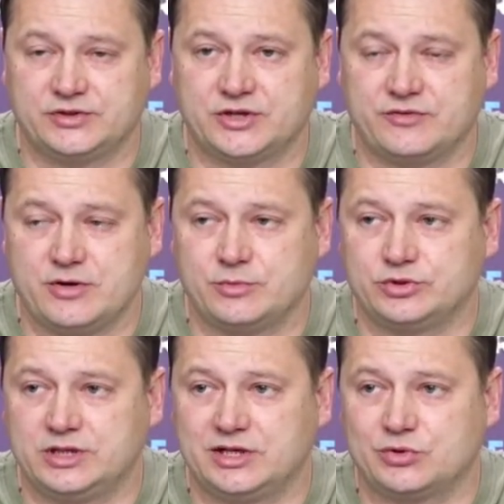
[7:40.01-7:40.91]
And
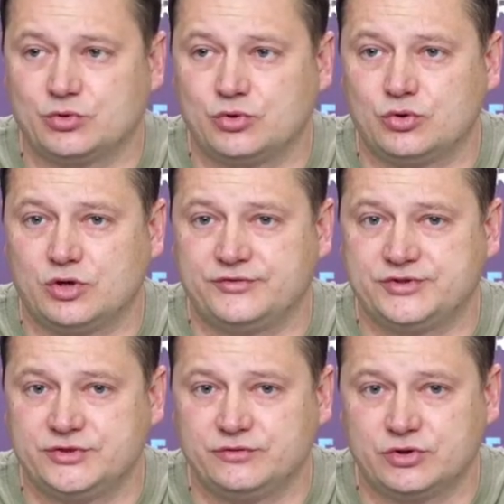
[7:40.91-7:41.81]
we're opening
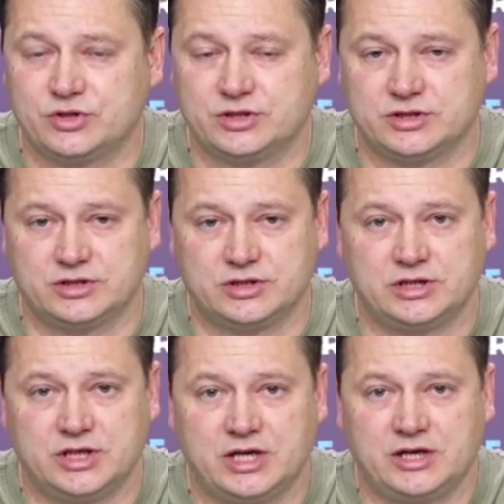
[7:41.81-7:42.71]
for movement
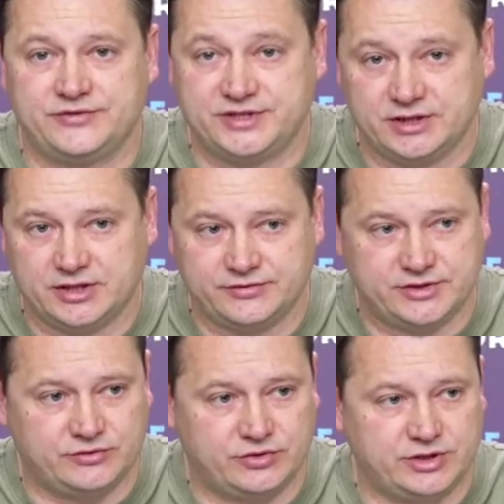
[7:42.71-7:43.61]
of
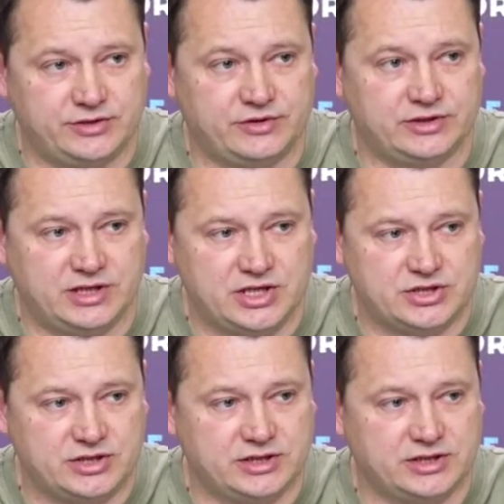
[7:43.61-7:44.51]
vehicles, all kind of
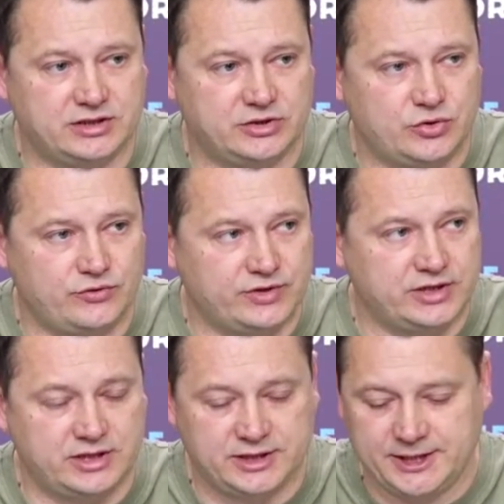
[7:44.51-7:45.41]
vehicles,
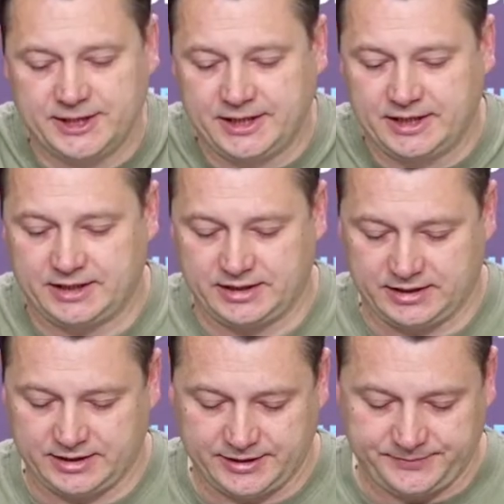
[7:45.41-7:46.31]
trucks
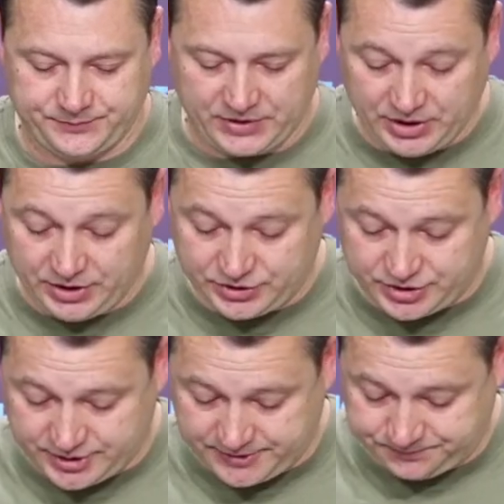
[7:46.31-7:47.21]
and
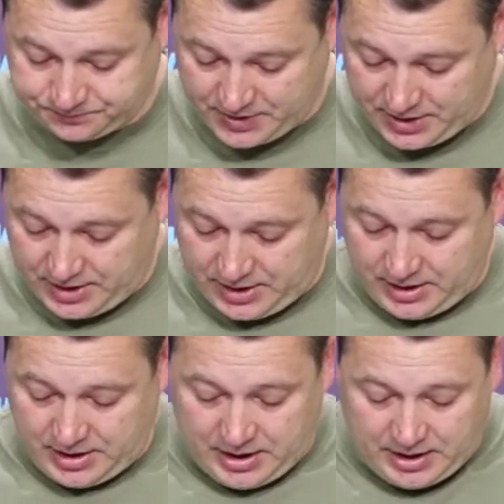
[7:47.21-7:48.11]
passenger
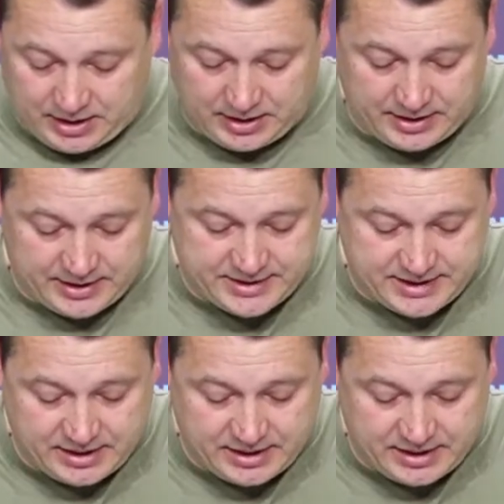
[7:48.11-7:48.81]
vehicles and others.